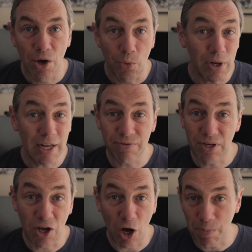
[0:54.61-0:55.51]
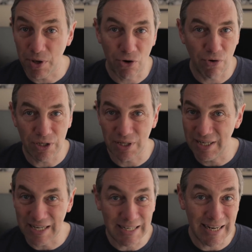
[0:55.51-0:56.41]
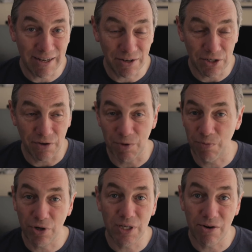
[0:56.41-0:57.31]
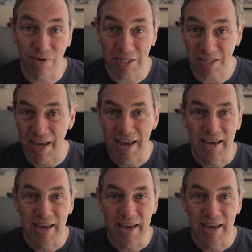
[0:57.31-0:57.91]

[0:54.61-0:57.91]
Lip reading: We'll have to copy across the details of the project risk